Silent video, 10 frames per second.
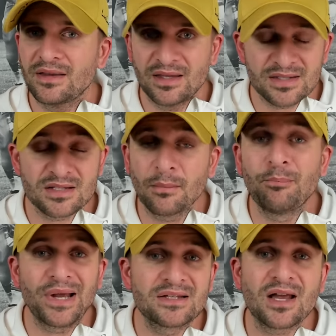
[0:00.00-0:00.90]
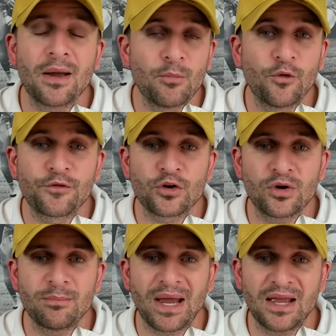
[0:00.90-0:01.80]
This is a big-time move for
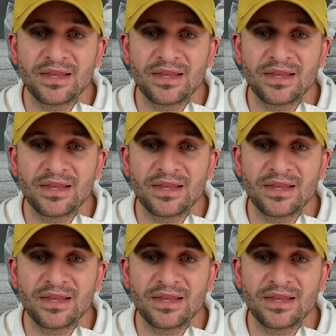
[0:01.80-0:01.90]
Green Bay.